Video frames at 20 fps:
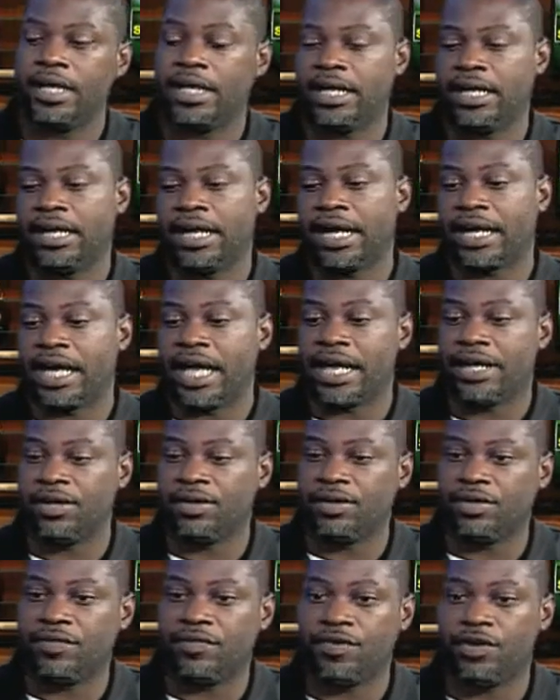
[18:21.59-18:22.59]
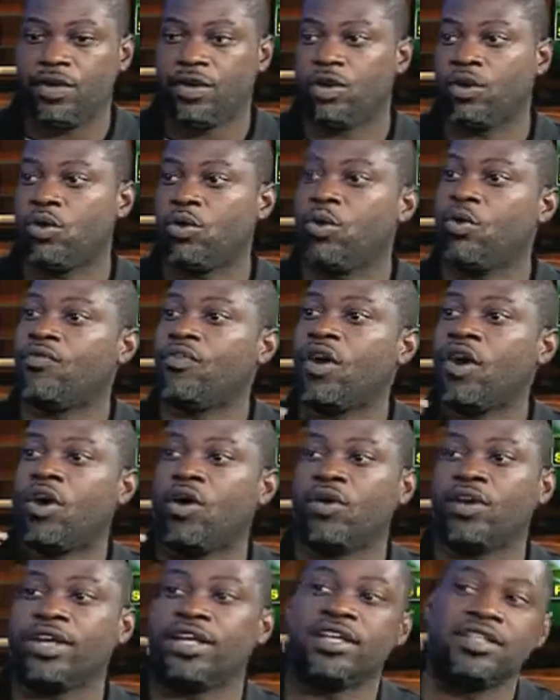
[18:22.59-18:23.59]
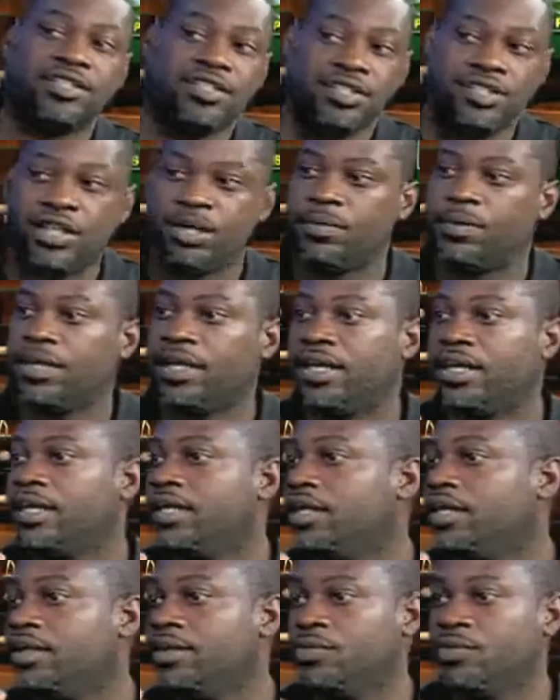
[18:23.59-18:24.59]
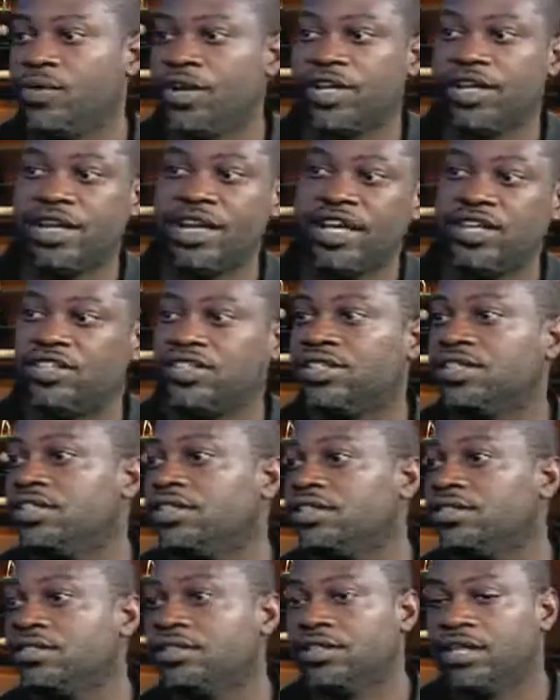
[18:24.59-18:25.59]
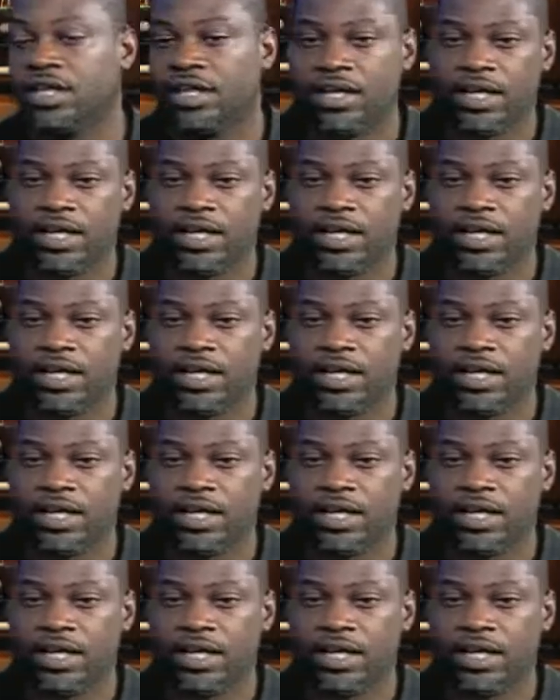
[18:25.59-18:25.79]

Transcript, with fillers: and I kind of go over all the NCAA regulations.